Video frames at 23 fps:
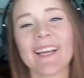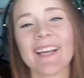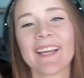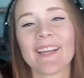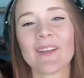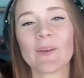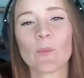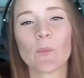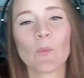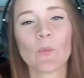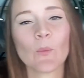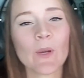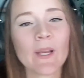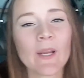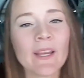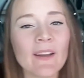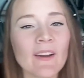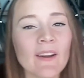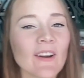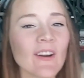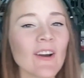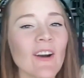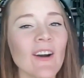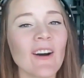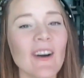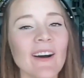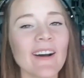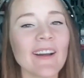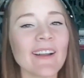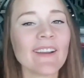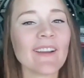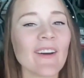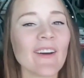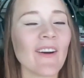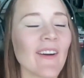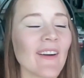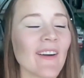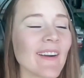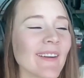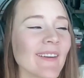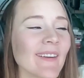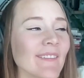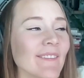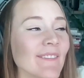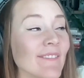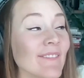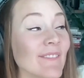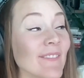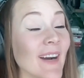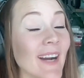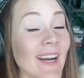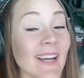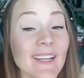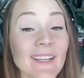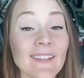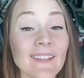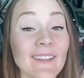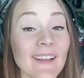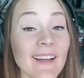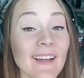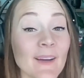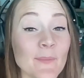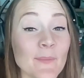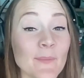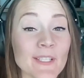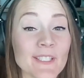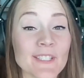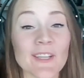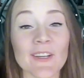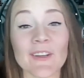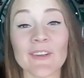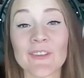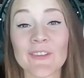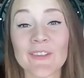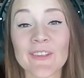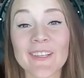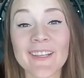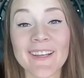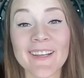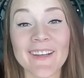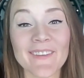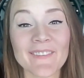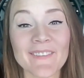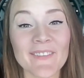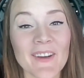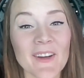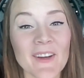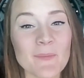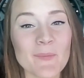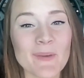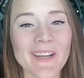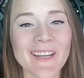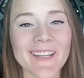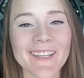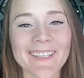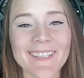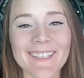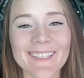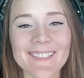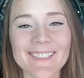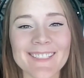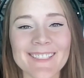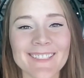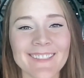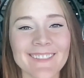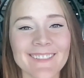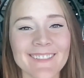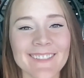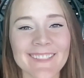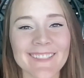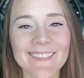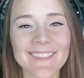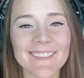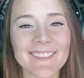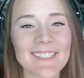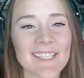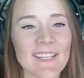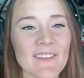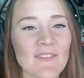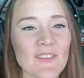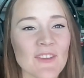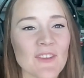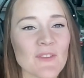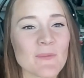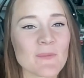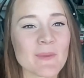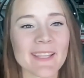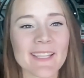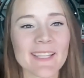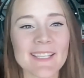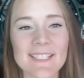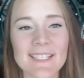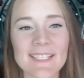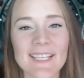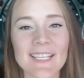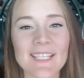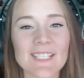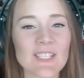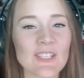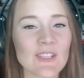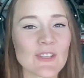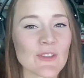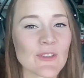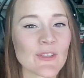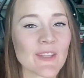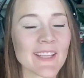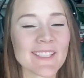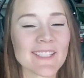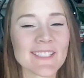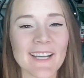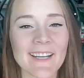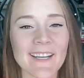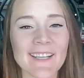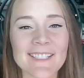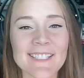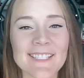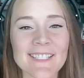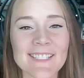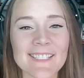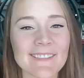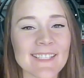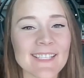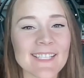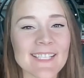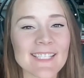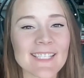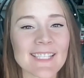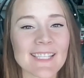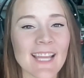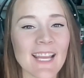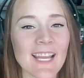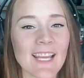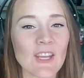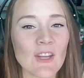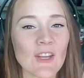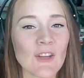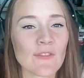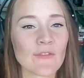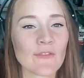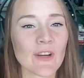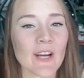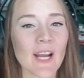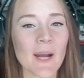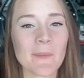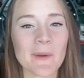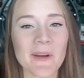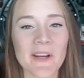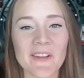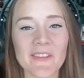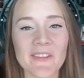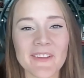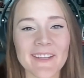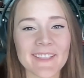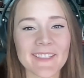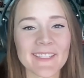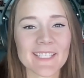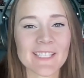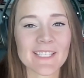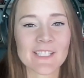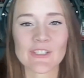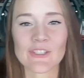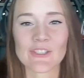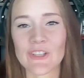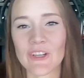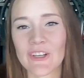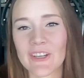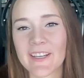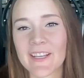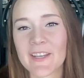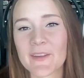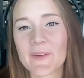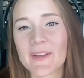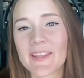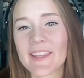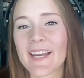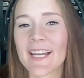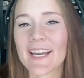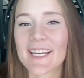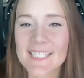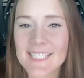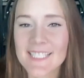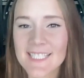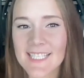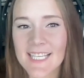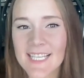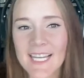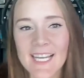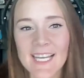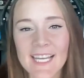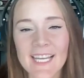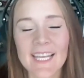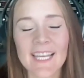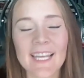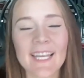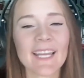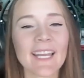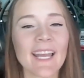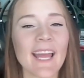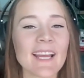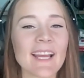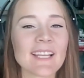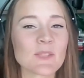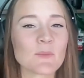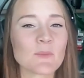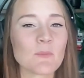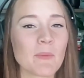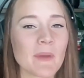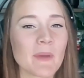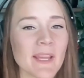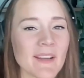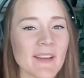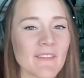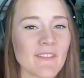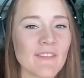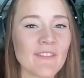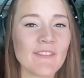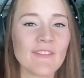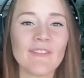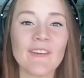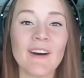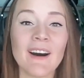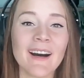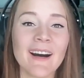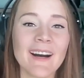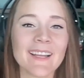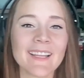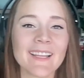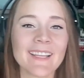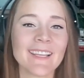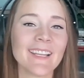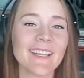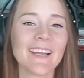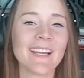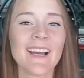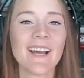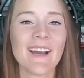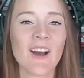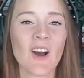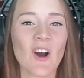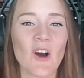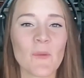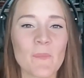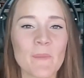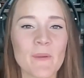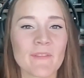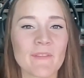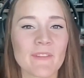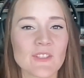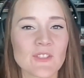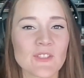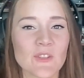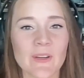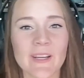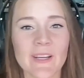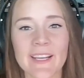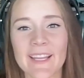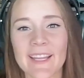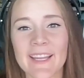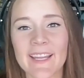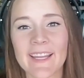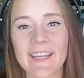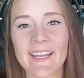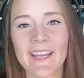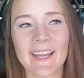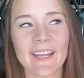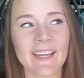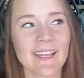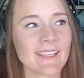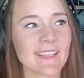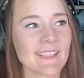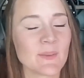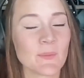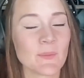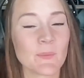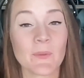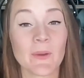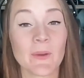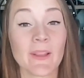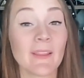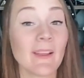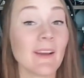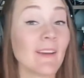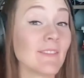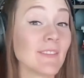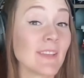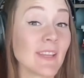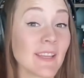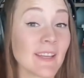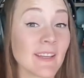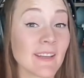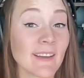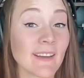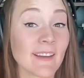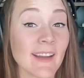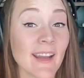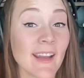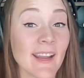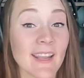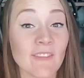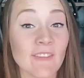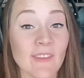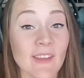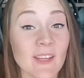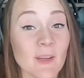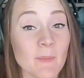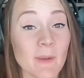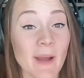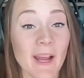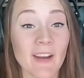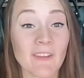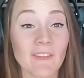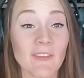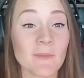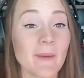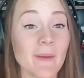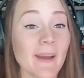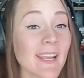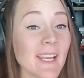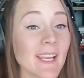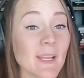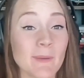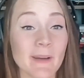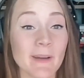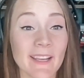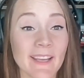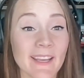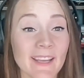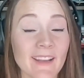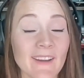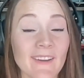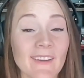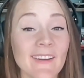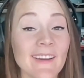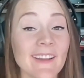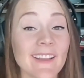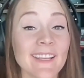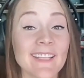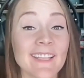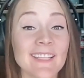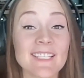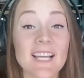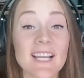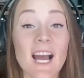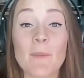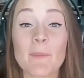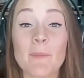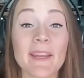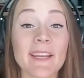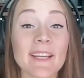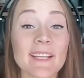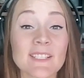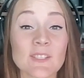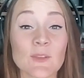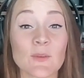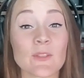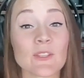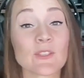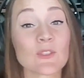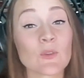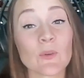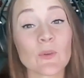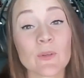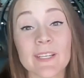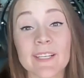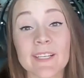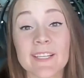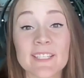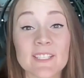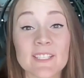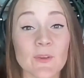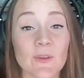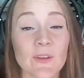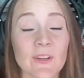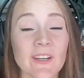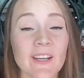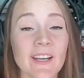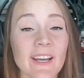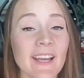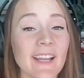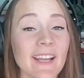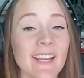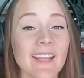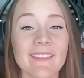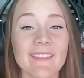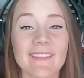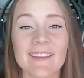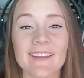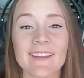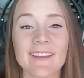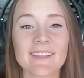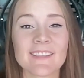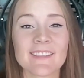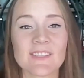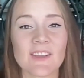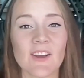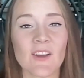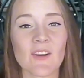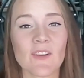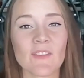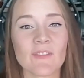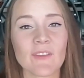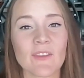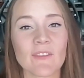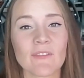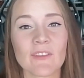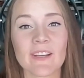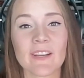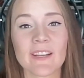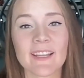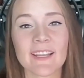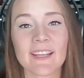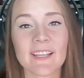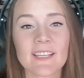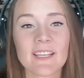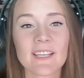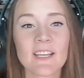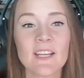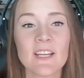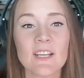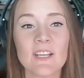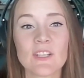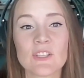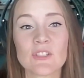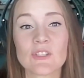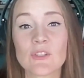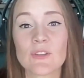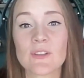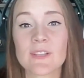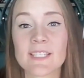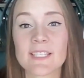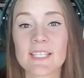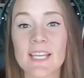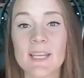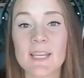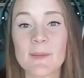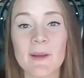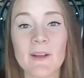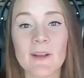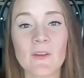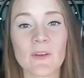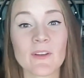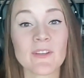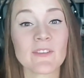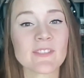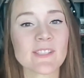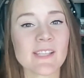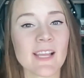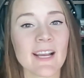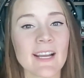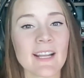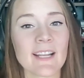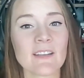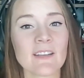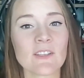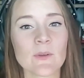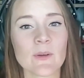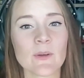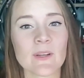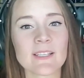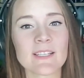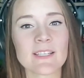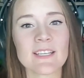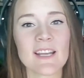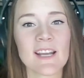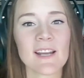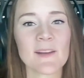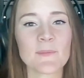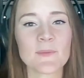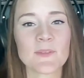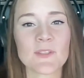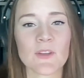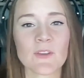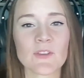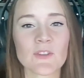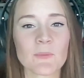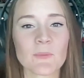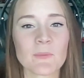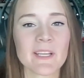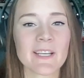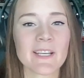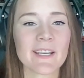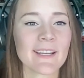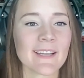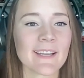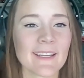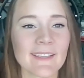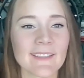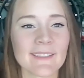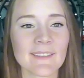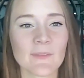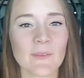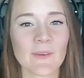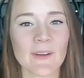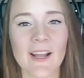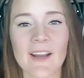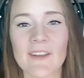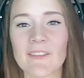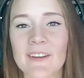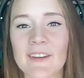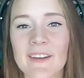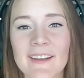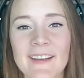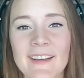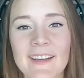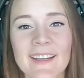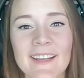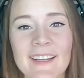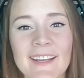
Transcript: And we are on our final episode of our branding series. If you've been listening to the entire series, thank you for coming along this journey with us. It has been fun. Hope you've enjoyed it. And we love to hear any feedback from anybody on topics or stories or anything. So feel free to shoot us an email or slide into our DM, social media, whatever.